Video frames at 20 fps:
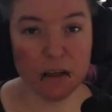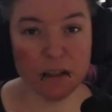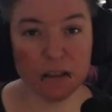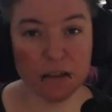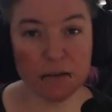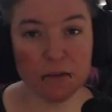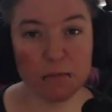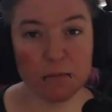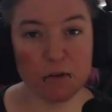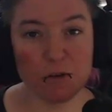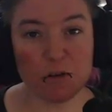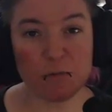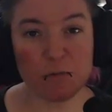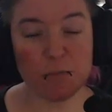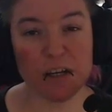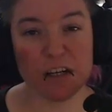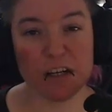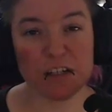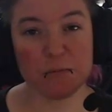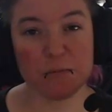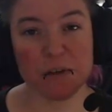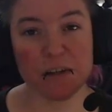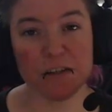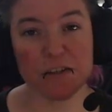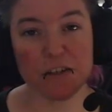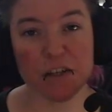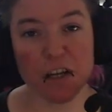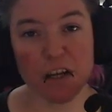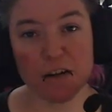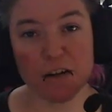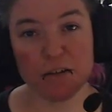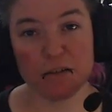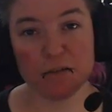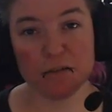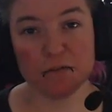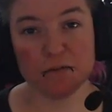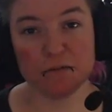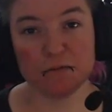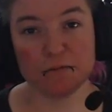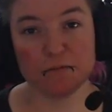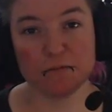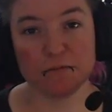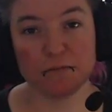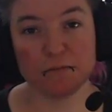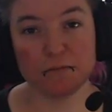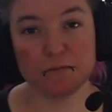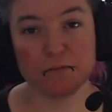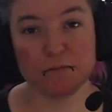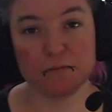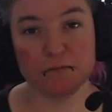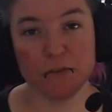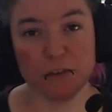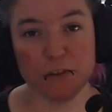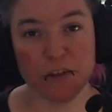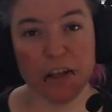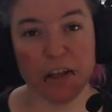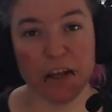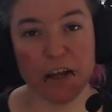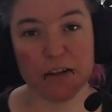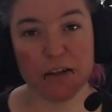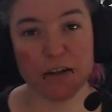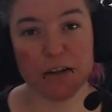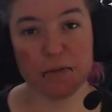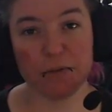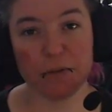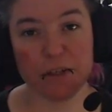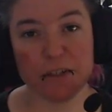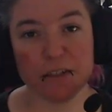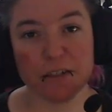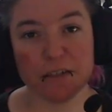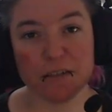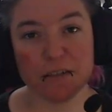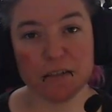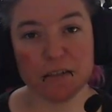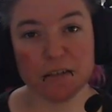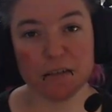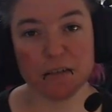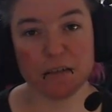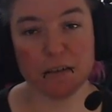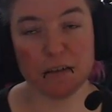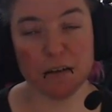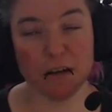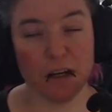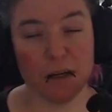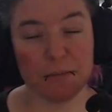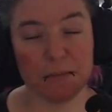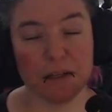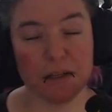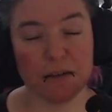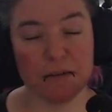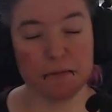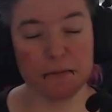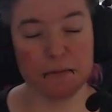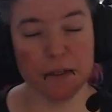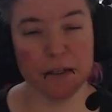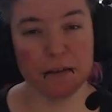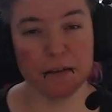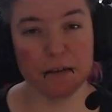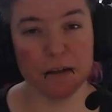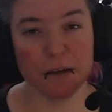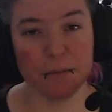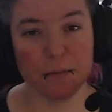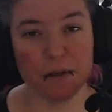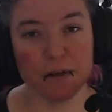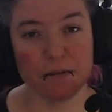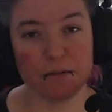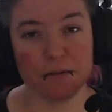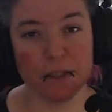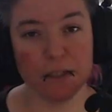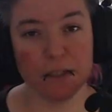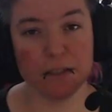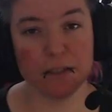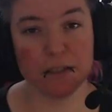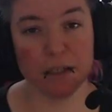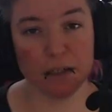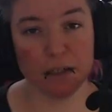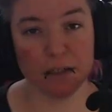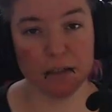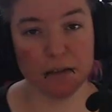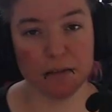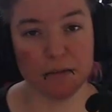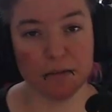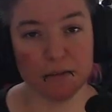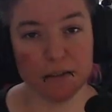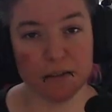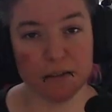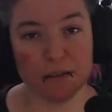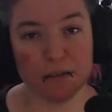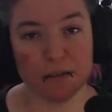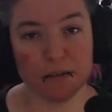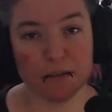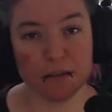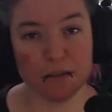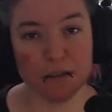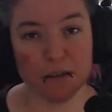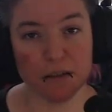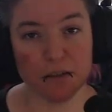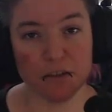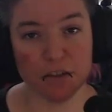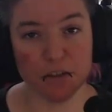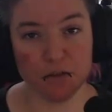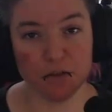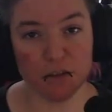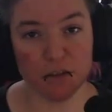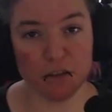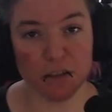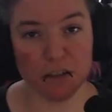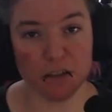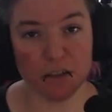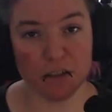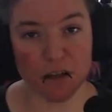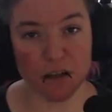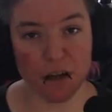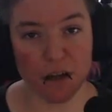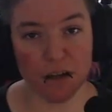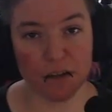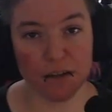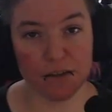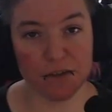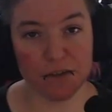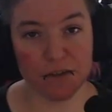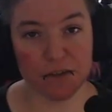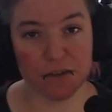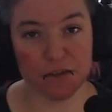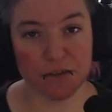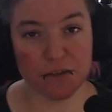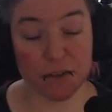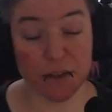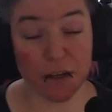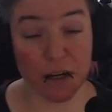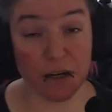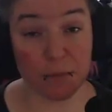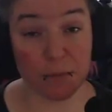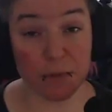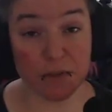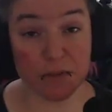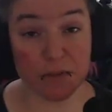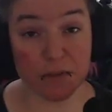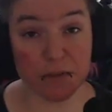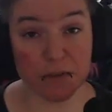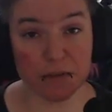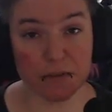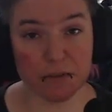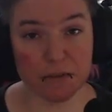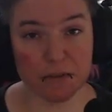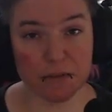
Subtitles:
Hello and welcome back to my channel. For legality reasons, I am not a vet. I am not a vet tech. This is a Unity College assignment.